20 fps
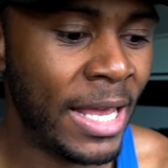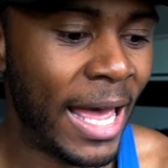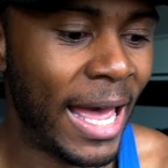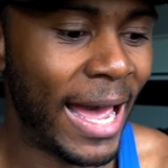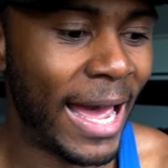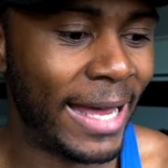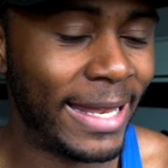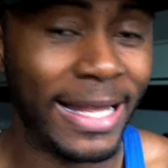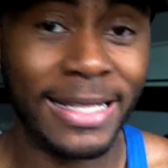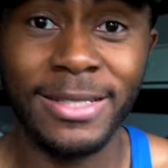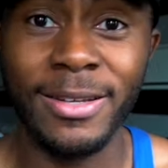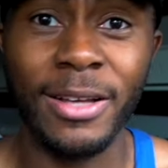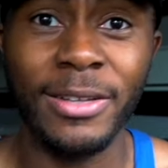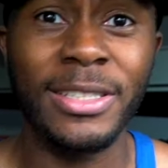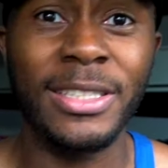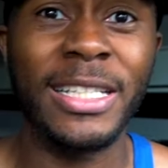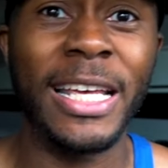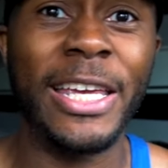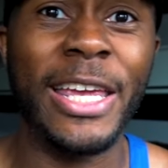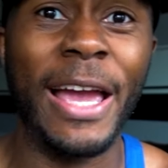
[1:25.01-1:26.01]
And that's not
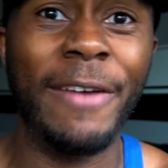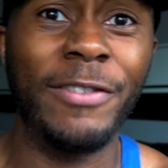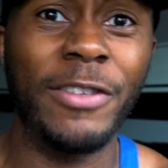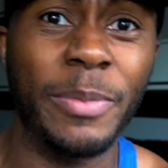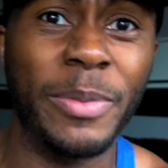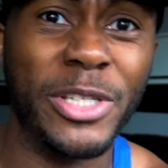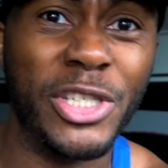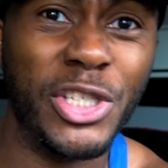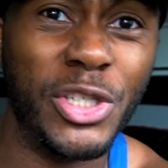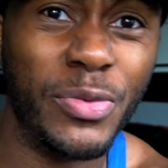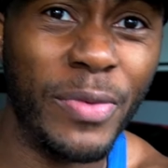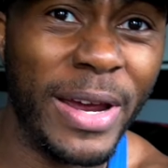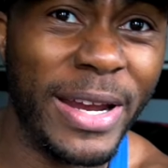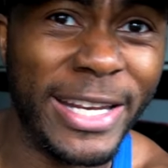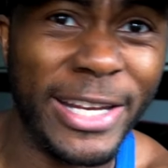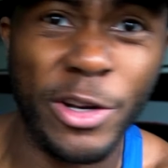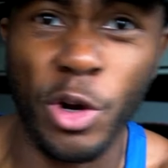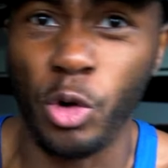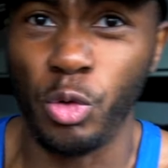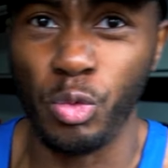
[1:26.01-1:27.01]
to say you have to be
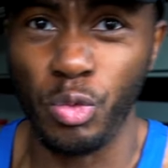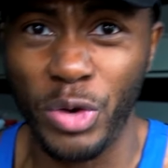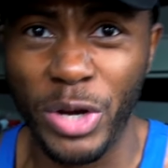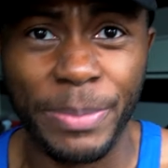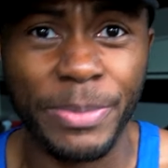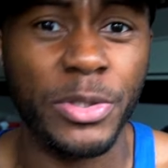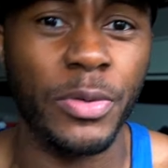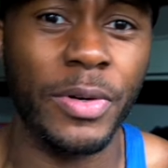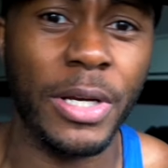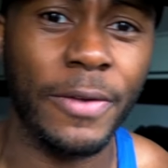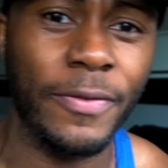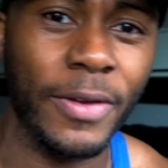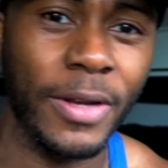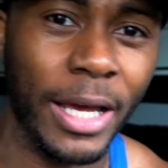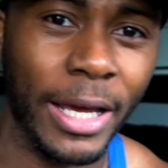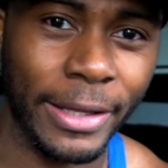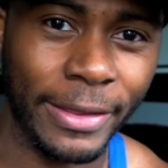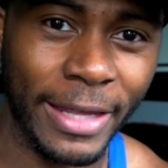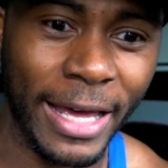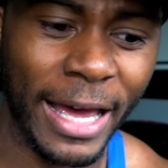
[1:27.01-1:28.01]
shredded or ripped or anything
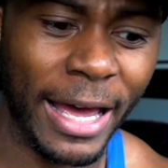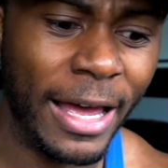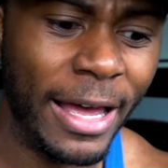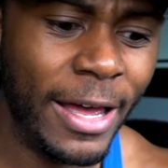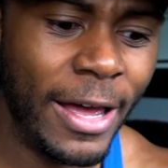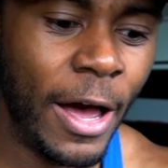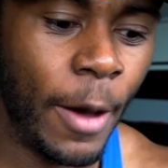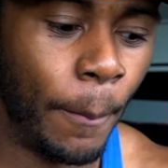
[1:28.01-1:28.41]
like that,